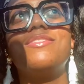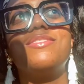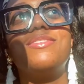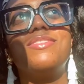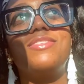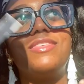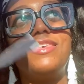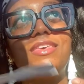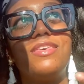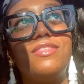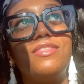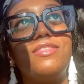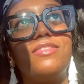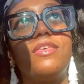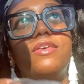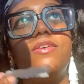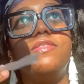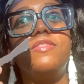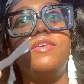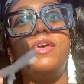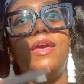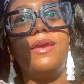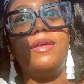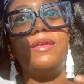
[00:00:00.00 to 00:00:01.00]
scents
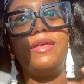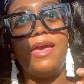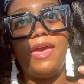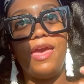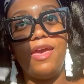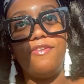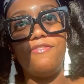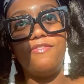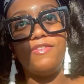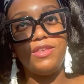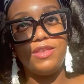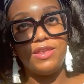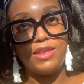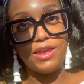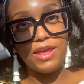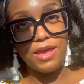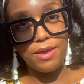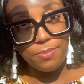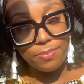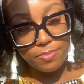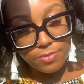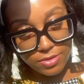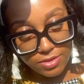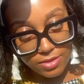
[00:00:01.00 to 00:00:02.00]
that have
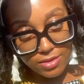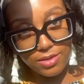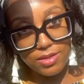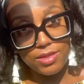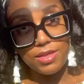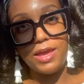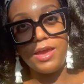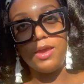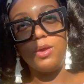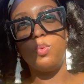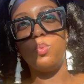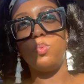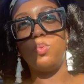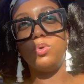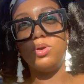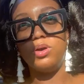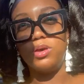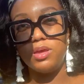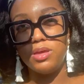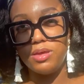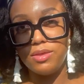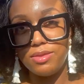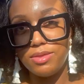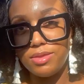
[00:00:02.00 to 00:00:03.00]
depth like
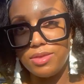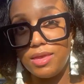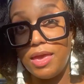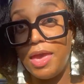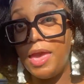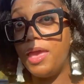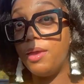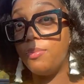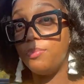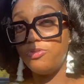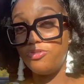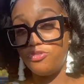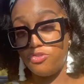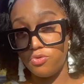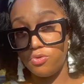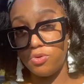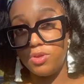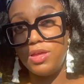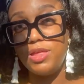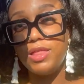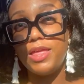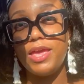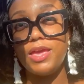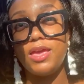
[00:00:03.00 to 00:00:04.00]
woods and
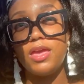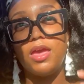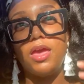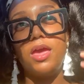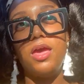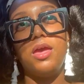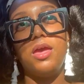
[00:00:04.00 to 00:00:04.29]
patchouli like